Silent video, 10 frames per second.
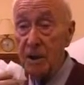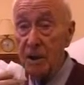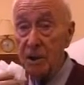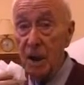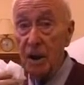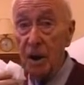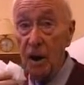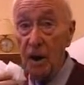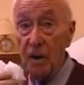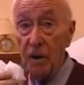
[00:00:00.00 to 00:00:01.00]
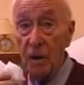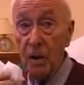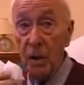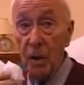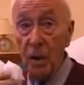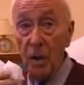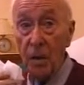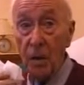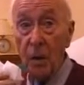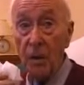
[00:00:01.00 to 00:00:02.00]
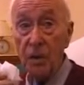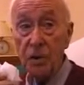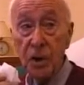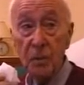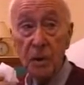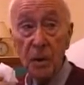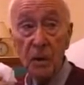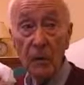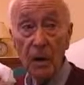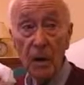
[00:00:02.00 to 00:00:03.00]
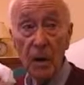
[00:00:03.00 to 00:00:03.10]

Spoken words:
a sideline for the treatment I'm having.